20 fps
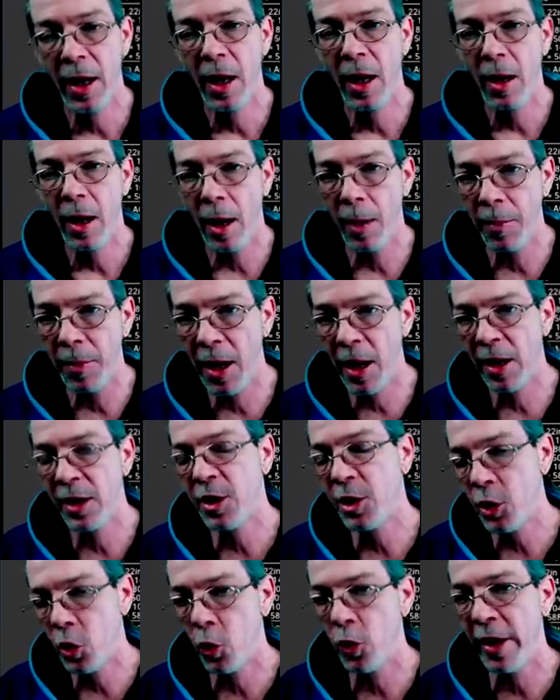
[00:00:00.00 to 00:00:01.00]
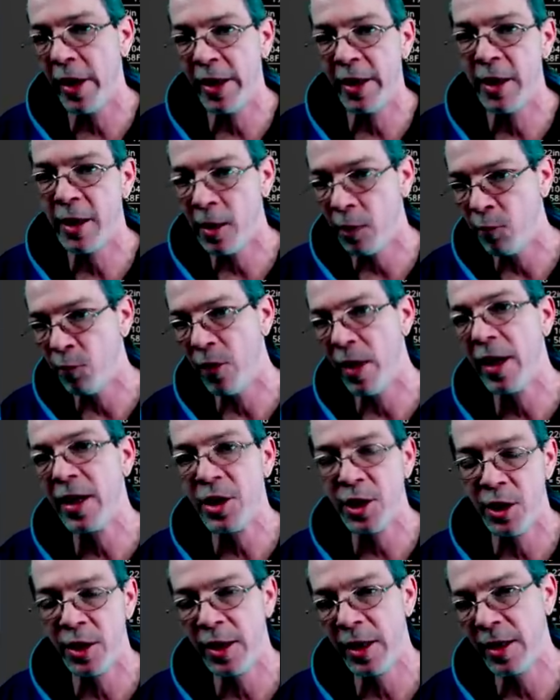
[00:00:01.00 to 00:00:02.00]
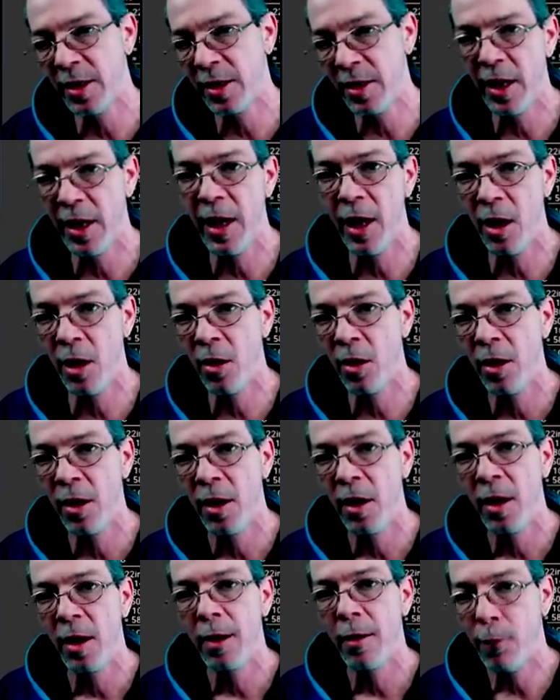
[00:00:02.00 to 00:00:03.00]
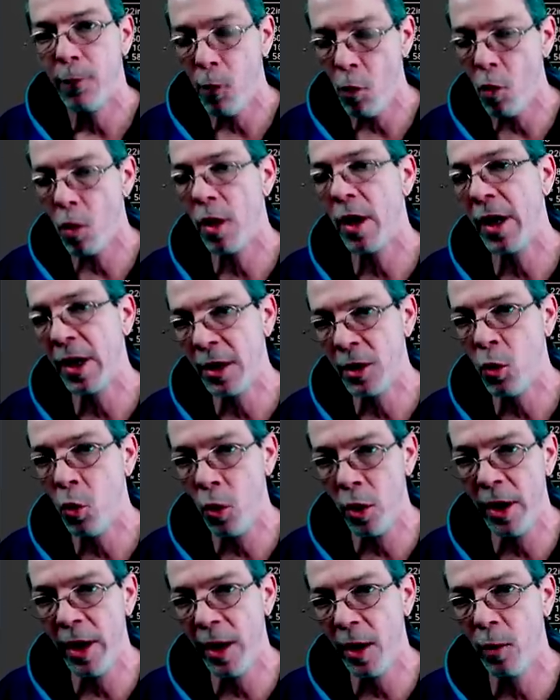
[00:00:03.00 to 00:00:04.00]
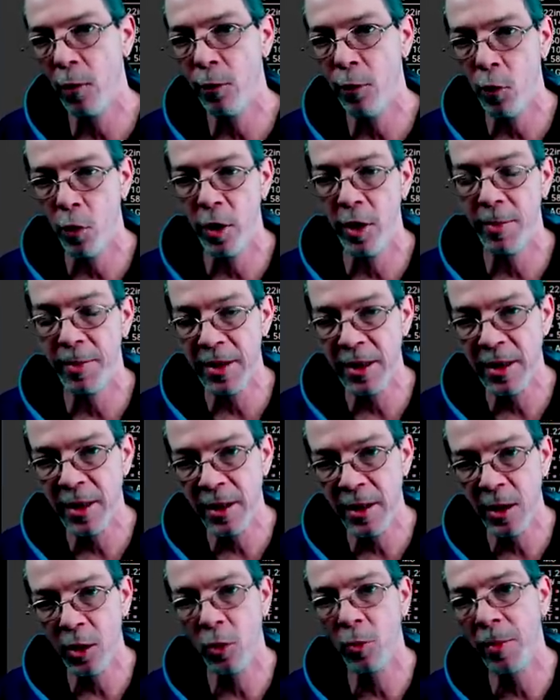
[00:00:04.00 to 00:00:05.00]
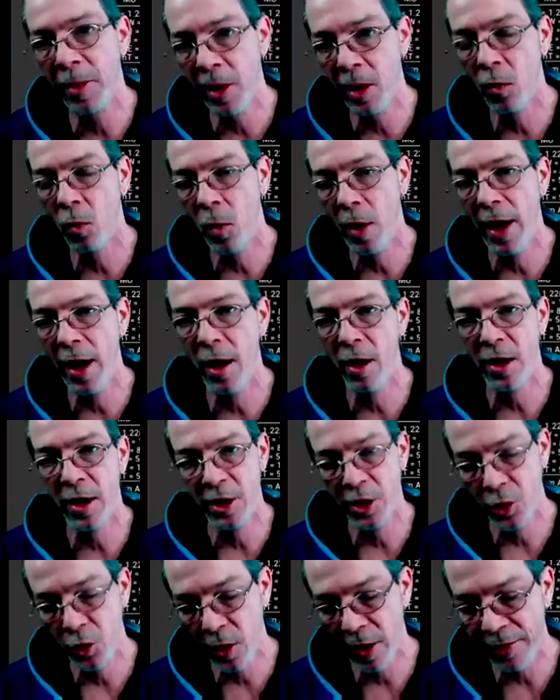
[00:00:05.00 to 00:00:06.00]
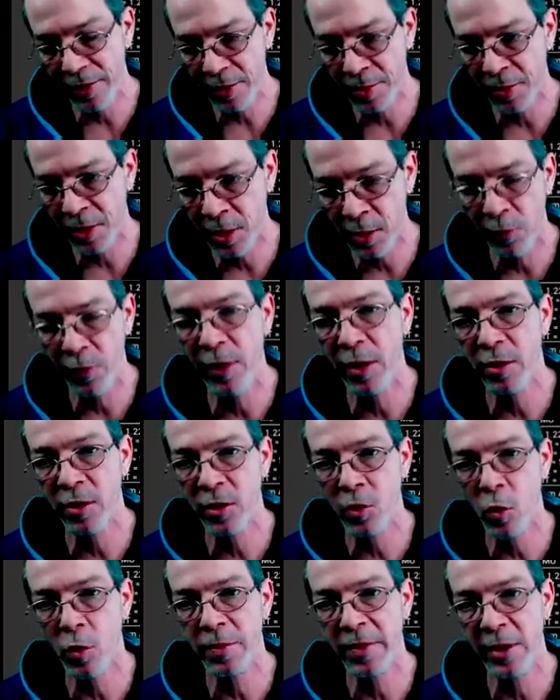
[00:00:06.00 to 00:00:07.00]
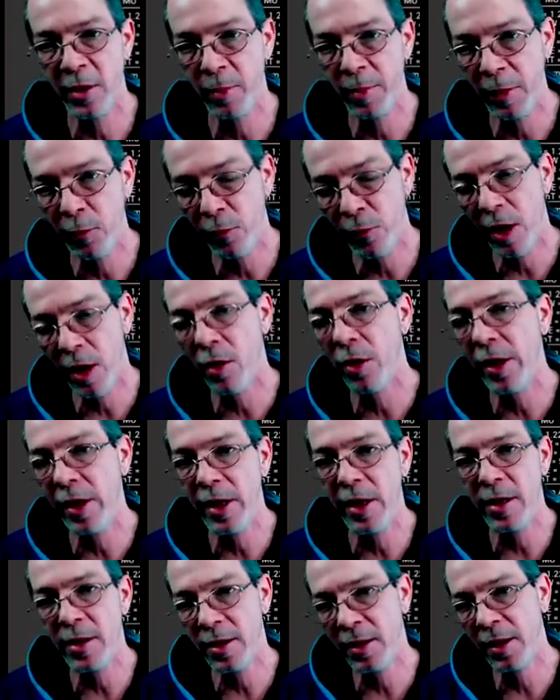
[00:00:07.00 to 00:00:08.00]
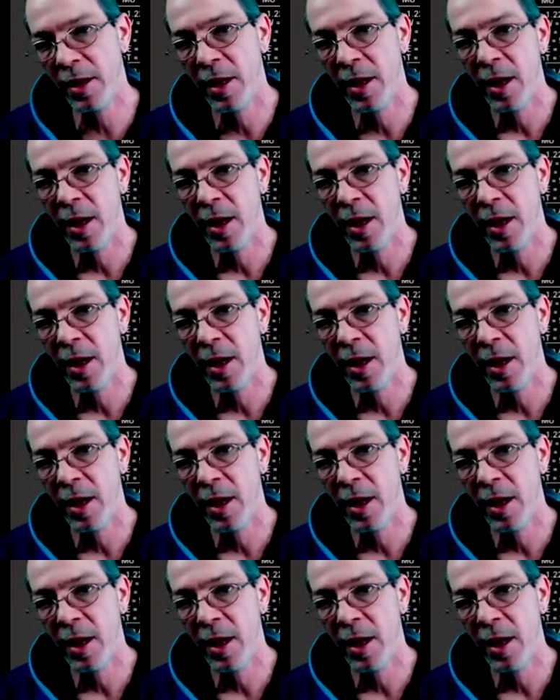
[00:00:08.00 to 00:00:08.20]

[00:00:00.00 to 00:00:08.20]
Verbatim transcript: I'm not showing that the convection is there for a tornado for you, but still be aware because you have some severe storms and it'll be very easy